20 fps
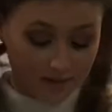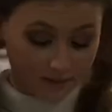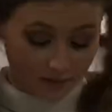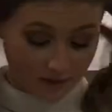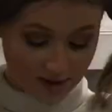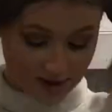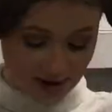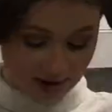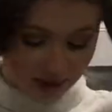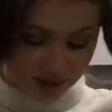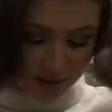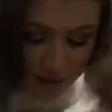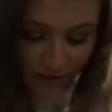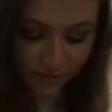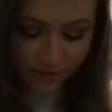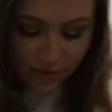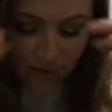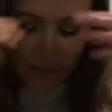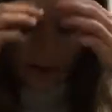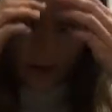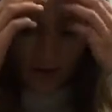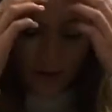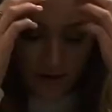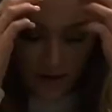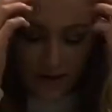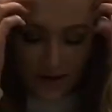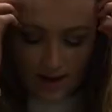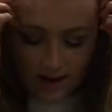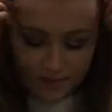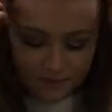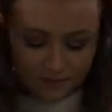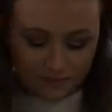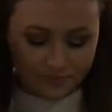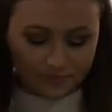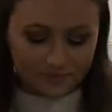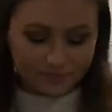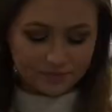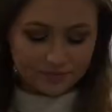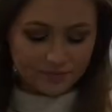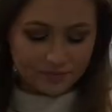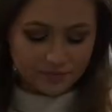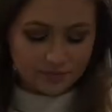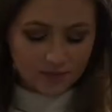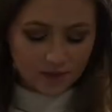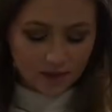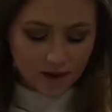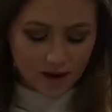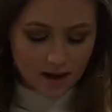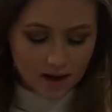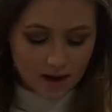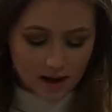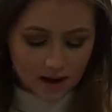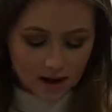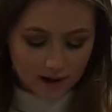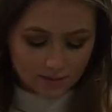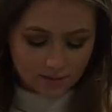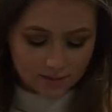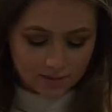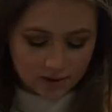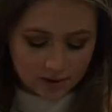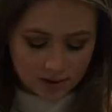reaction from him on that.